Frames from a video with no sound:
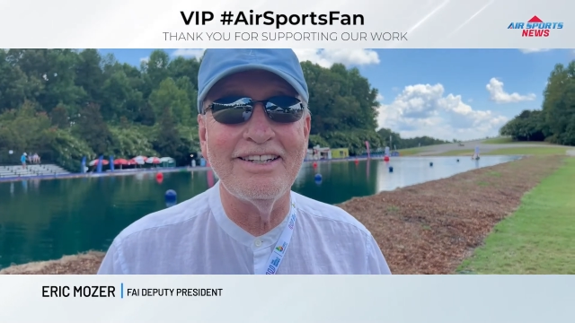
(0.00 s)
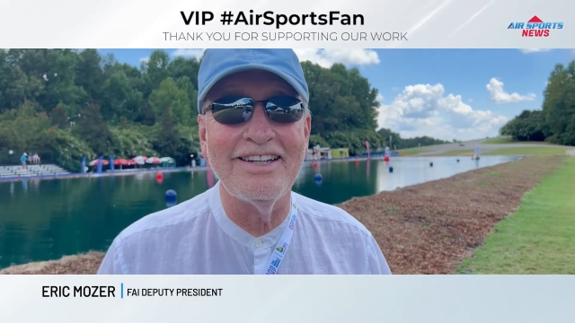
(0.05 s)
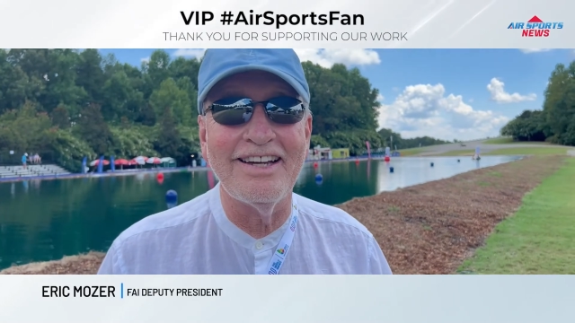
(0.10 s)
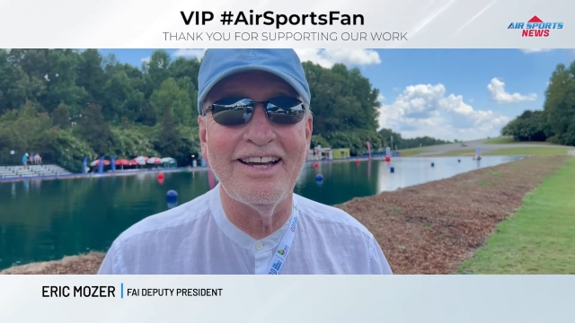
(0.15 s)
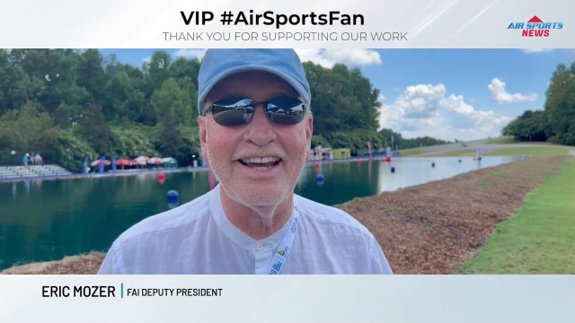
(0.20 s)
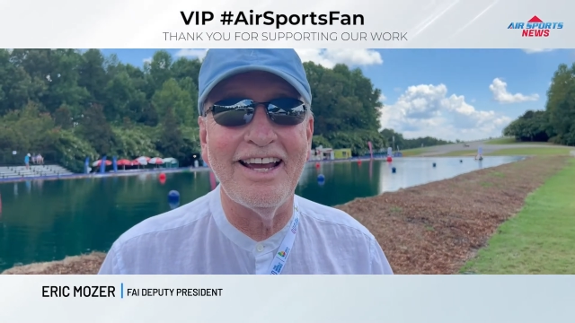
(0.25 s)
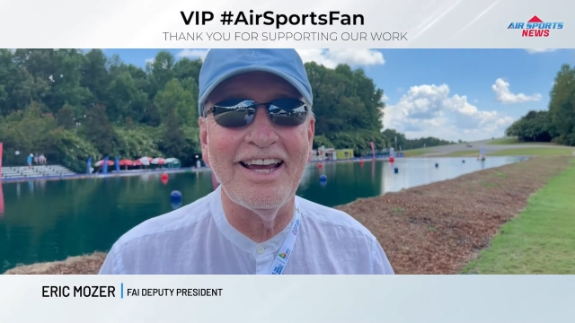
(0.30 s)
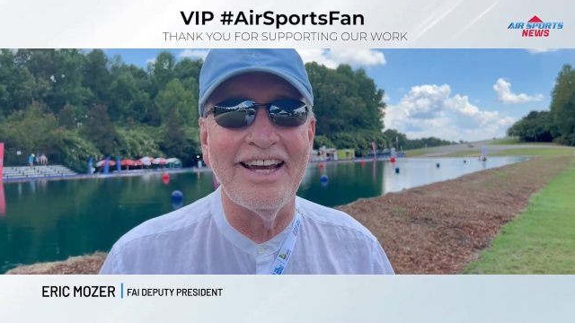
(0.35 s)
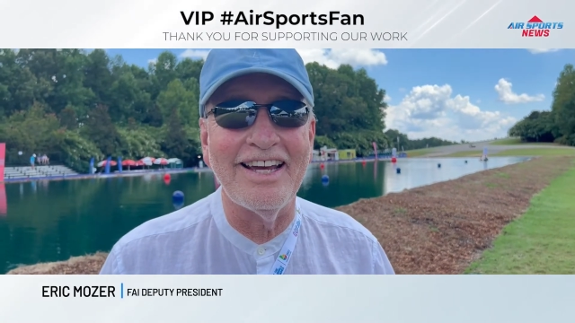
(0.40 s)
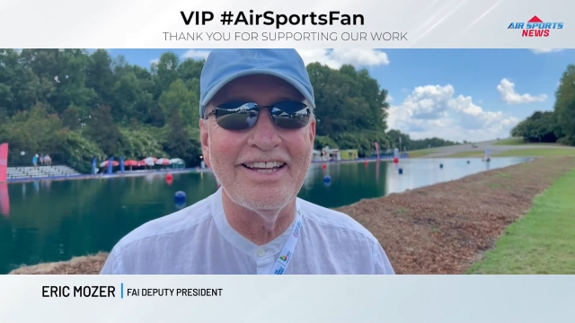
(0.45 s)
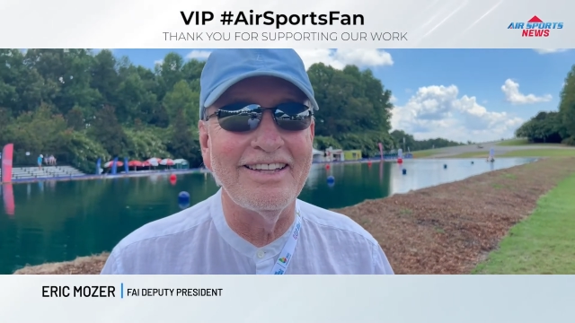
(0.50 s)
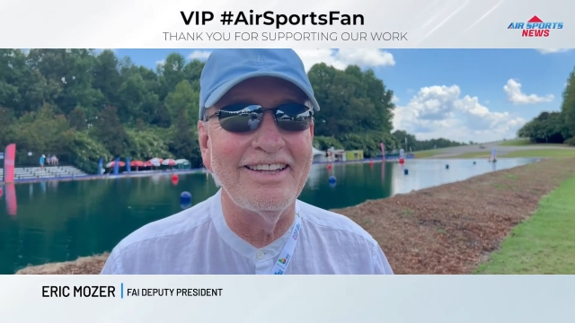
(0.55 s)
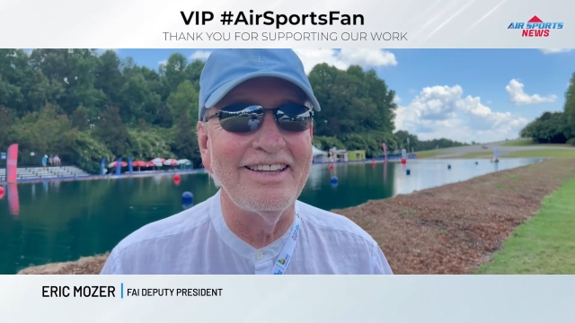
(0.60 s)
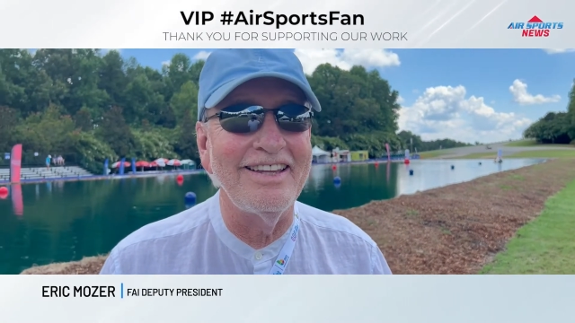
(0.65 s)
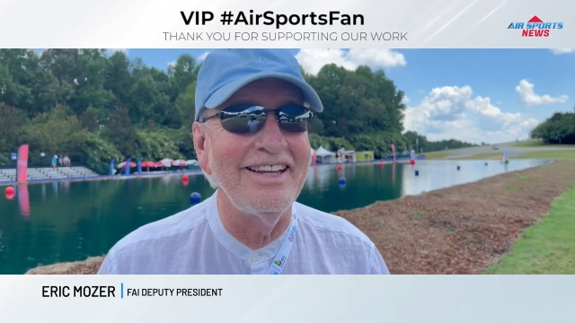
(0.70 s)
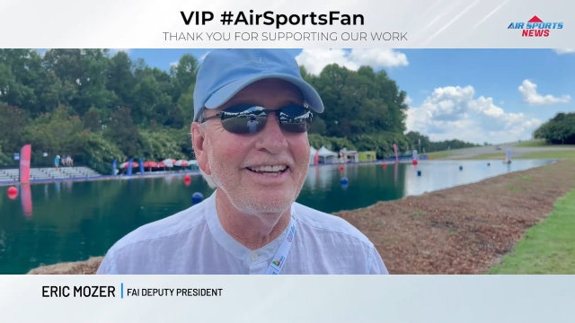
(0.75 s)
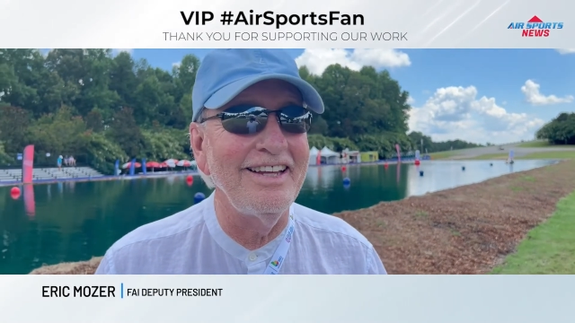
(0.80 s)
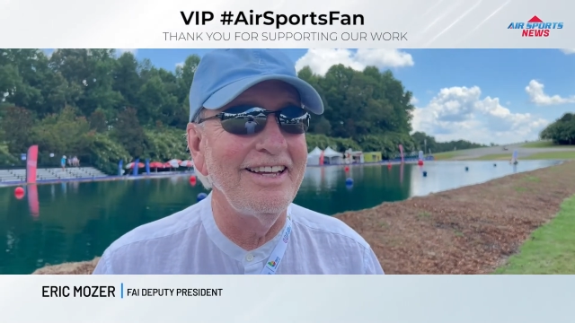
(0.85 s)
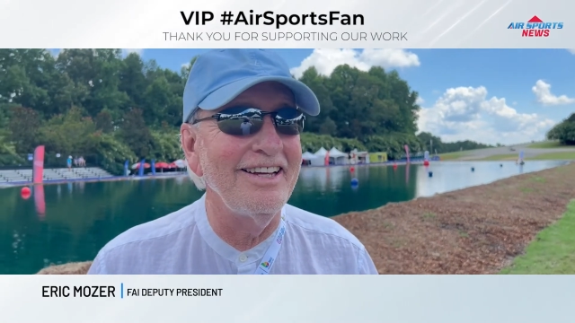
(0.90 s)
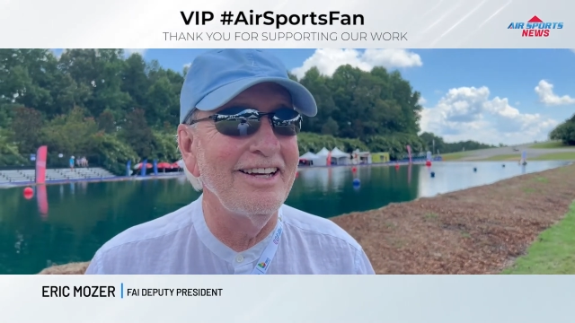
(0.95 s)
and
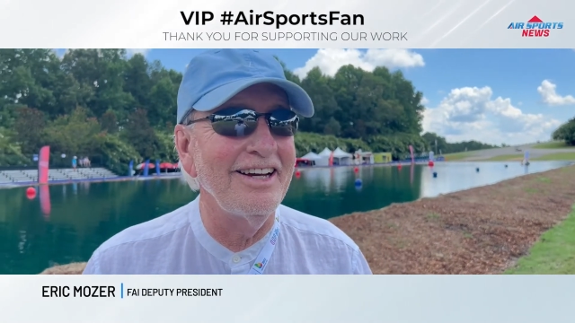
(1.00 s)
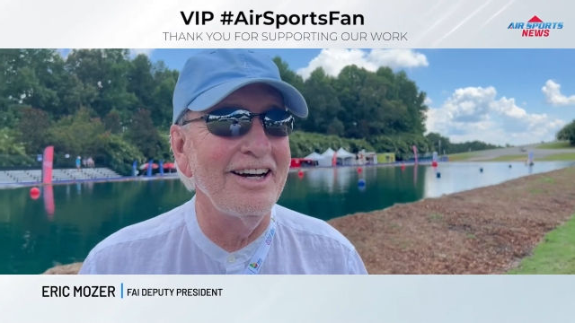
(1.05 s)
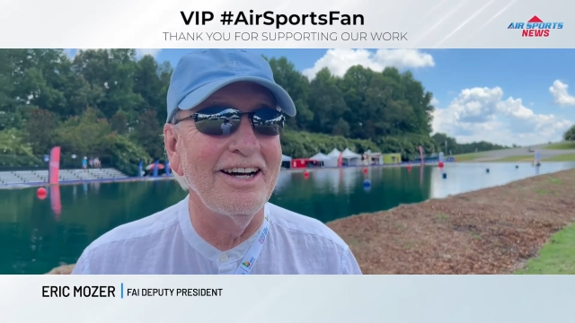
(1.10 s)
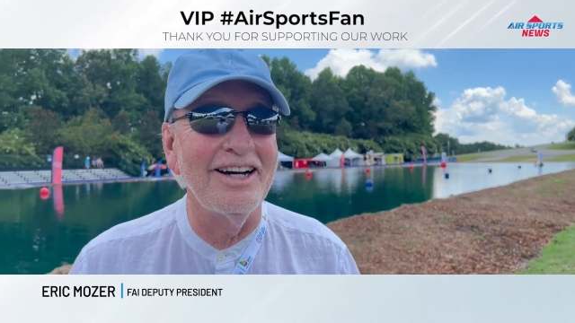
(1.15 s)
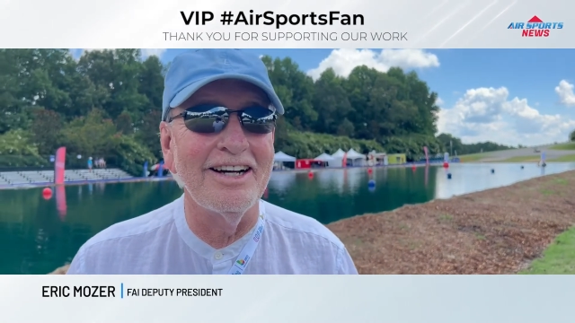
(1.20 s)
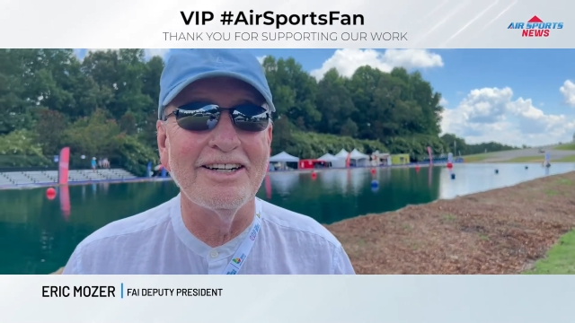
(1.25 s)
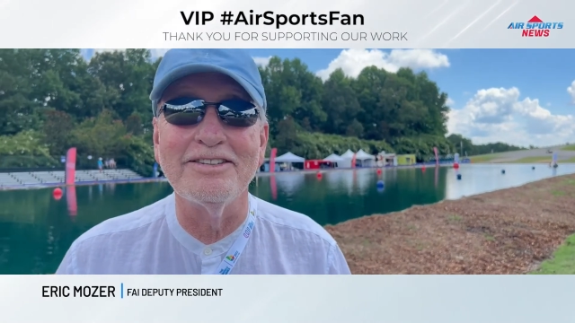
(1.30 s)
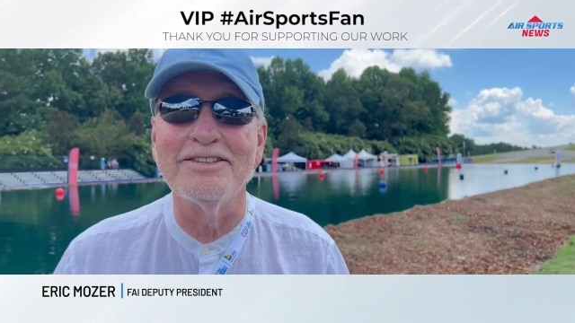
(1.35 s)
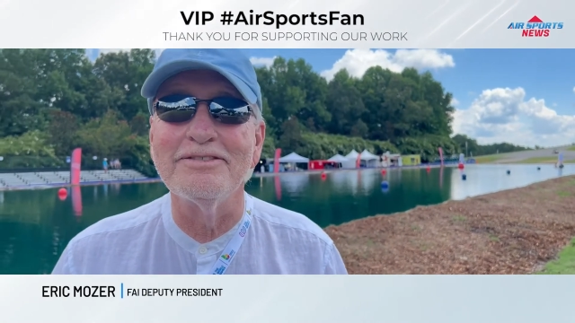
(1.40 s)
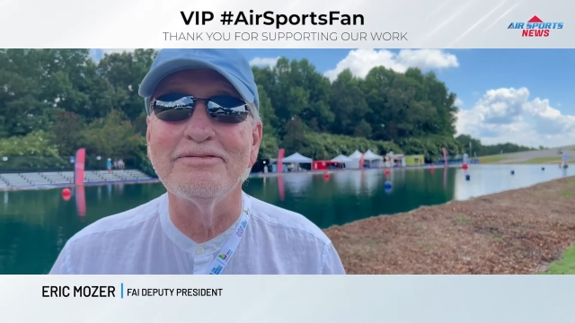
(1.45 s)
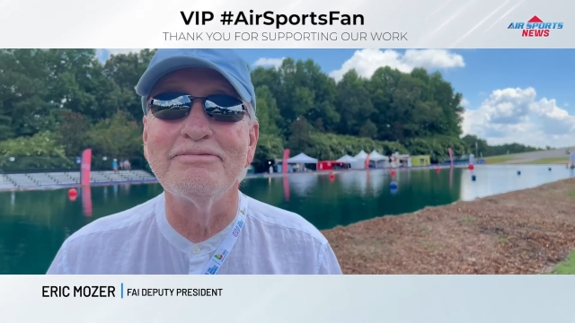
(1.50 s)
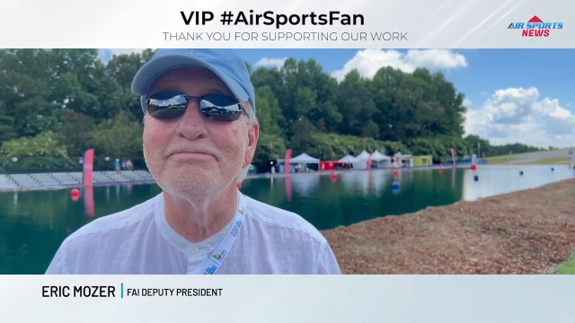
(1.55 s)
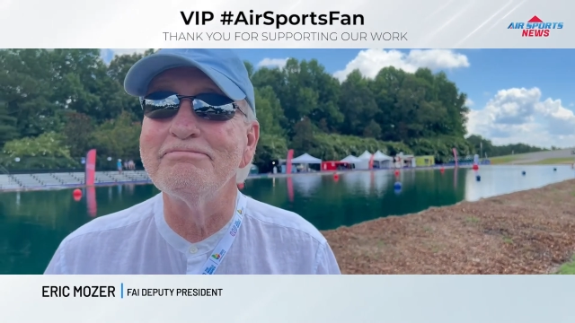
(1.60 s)
the, uh, the,